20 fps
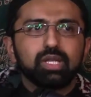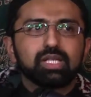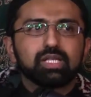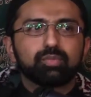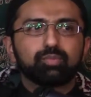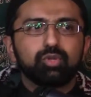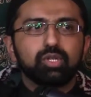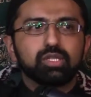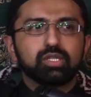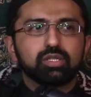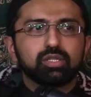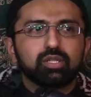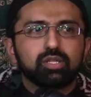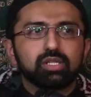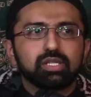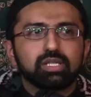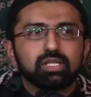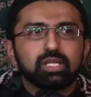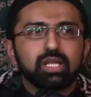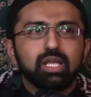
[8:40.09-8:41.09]
as
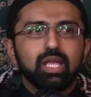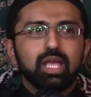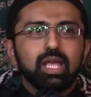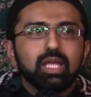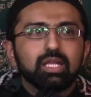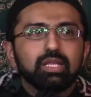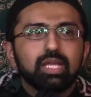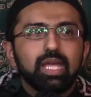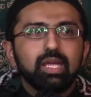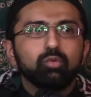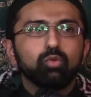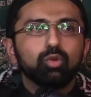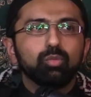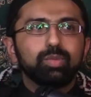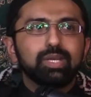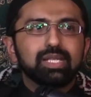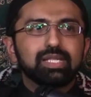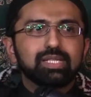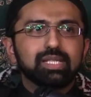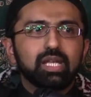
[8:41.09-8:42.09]
prisoners, they will
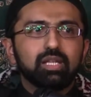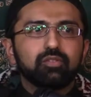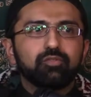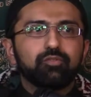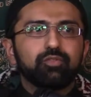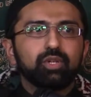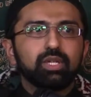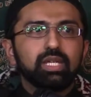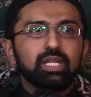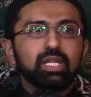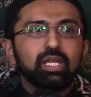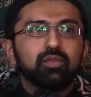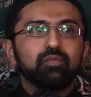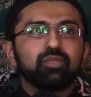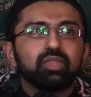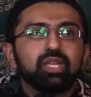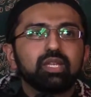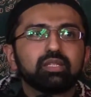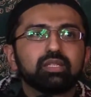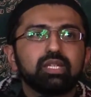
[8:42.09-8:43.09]
be set free
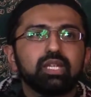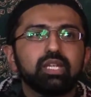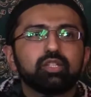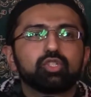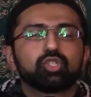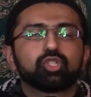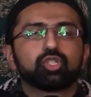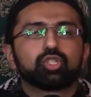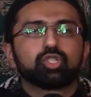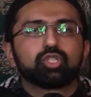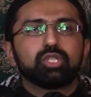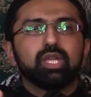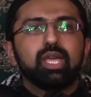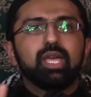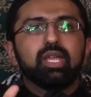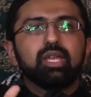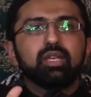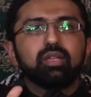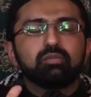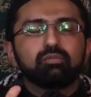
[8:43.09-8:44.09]
if they teach
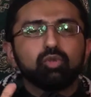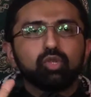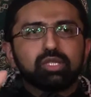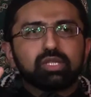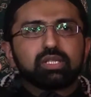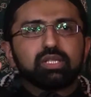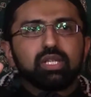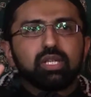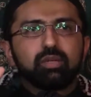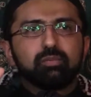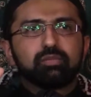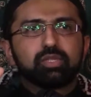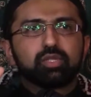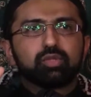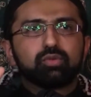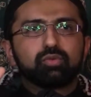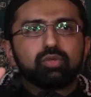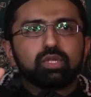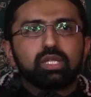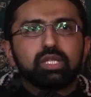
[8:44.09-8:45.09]
10 Muslims
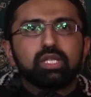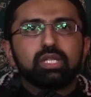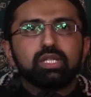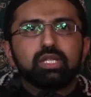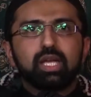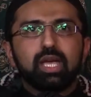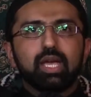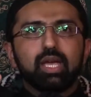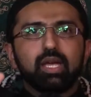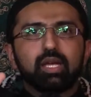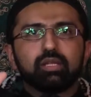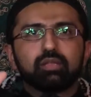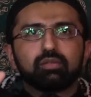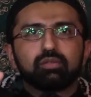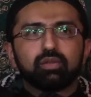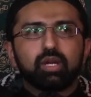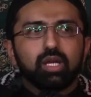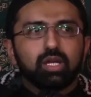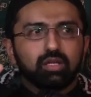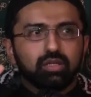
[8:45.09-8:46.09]
to read and
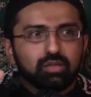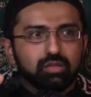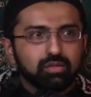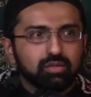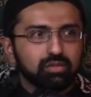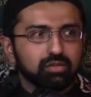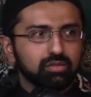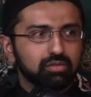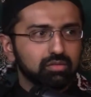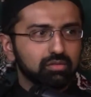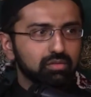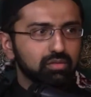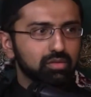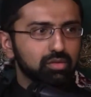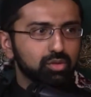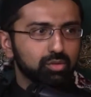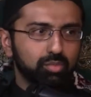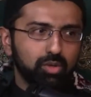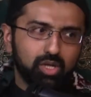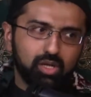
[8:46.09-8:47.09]
write.
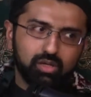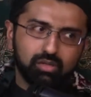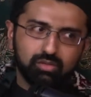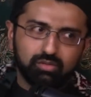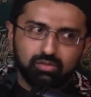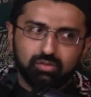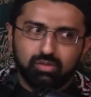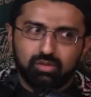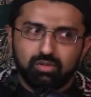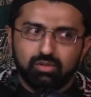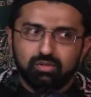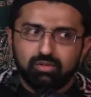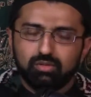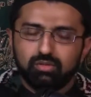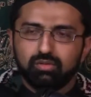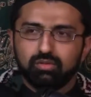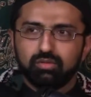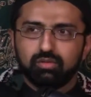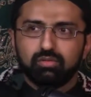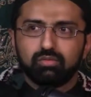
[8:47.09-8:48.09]
Subhanallah.
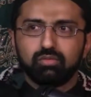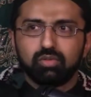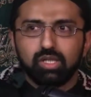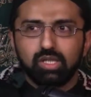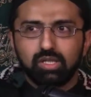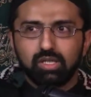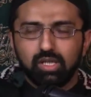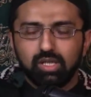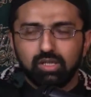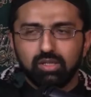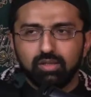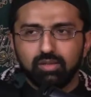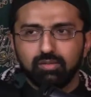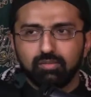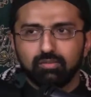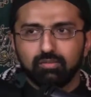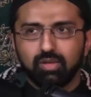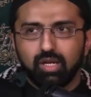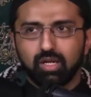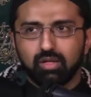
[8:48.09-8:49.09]
Reading
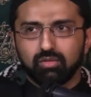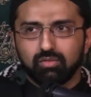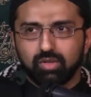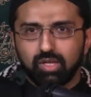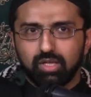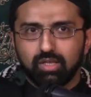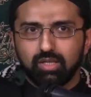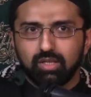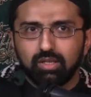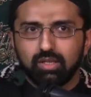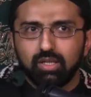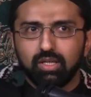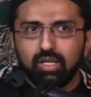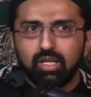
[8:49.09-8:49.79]
and writing.